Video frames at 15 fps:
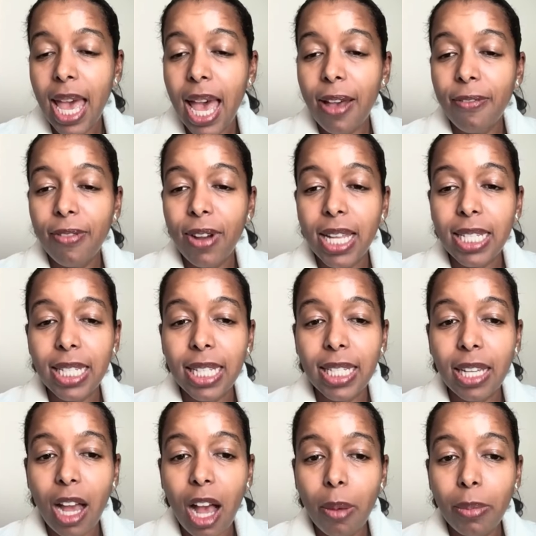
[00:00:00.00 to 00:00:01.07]
F-VASI is
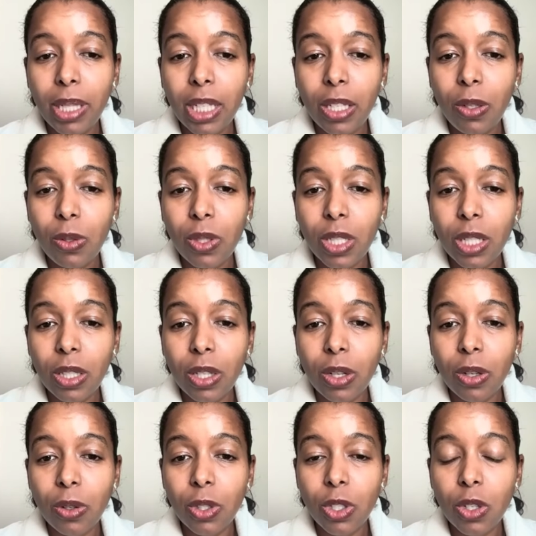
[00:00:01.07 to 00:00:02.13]
commonly used in
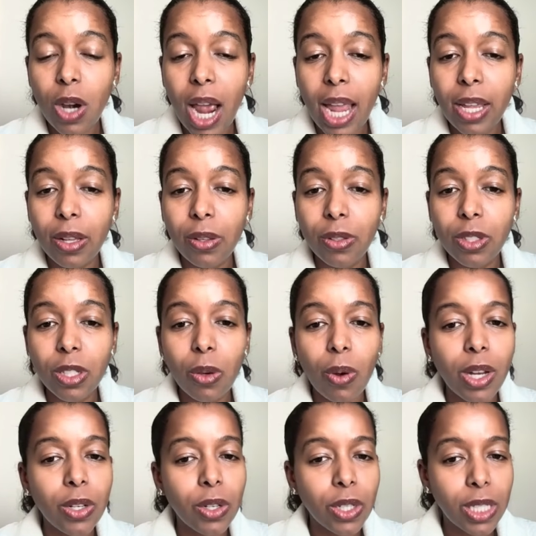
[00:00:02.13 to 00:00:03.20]
clinical trials, so
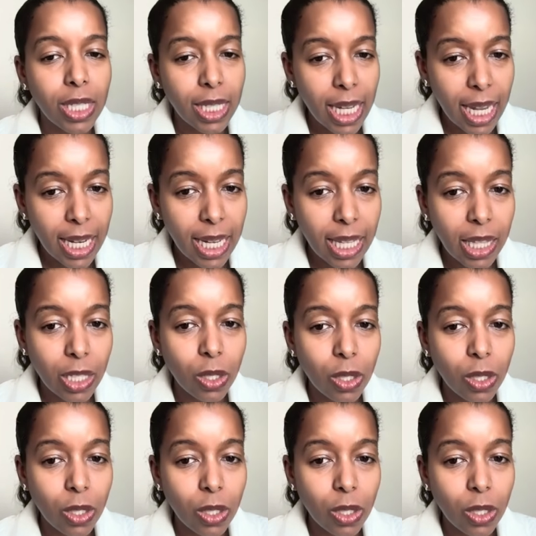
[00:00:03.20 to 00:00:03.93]
understanding the